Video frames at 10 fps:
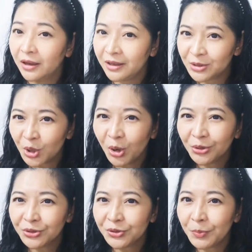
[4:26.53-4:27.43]
It's
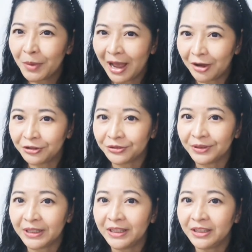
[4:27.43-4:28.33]
also
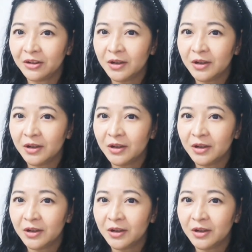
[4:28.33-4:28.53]
powdery.